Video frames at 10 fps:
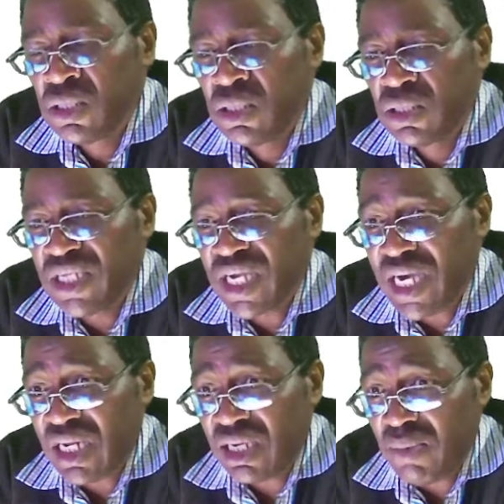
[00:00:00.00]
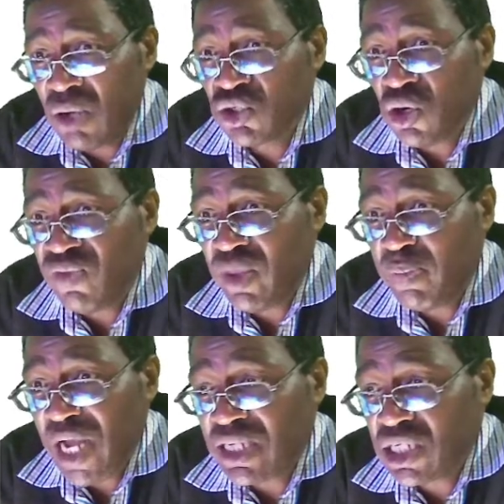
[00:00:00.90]
The carrying amount of the
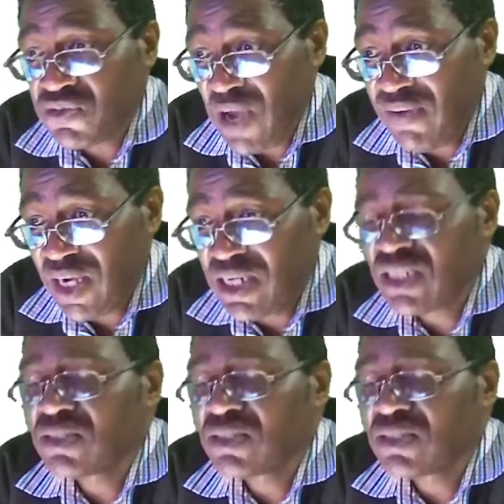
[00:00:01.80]
plant is 500